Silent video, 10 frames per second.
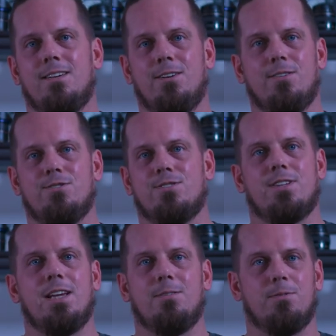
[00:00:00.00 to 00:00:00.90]
you know, I just
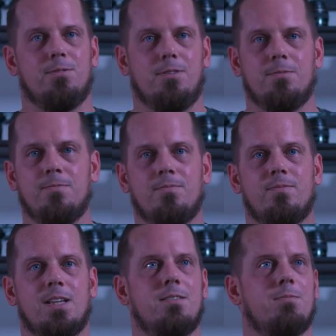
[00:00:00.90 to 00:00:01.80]
can't really
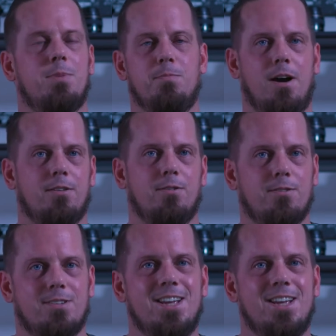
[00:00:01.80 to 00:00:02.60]
be bothered